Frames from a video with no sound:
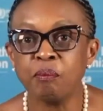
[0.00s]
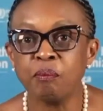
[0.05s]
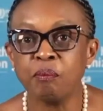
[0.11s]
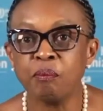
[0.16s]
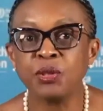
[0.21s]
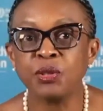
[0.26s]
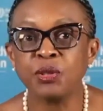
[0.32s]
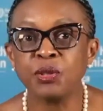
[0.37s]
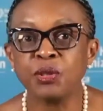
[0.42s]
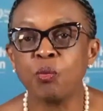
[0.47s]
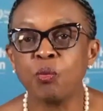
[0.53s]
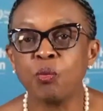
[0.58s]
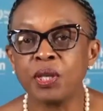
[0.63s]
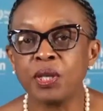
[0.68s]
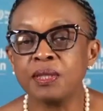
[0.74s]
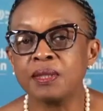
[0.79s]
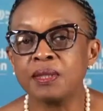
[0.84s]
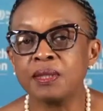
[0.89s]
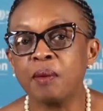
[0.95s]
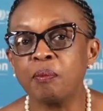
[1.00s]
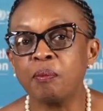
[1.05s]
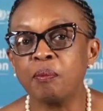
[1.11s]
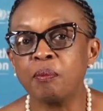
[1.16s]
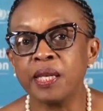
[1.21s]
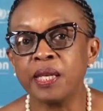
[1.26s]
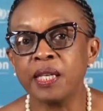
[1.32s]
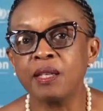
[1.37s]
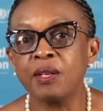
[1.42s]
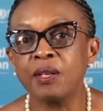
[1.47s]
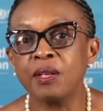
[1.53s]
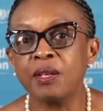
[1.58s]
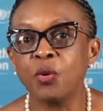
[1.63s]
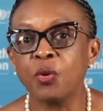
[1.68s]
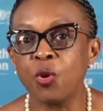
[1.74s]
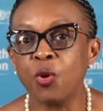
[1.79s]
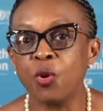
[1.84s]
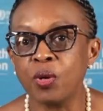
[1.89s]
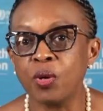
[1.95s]
based on what is happening
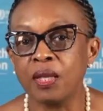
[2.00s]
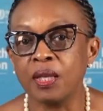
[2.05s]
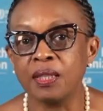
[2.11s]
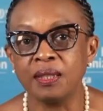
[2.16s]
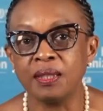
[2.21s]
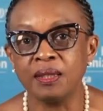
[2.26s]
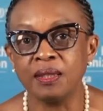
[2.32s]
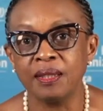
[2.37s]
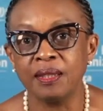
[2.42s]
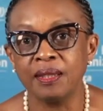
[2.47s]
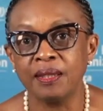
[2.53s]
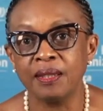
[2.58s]
locally.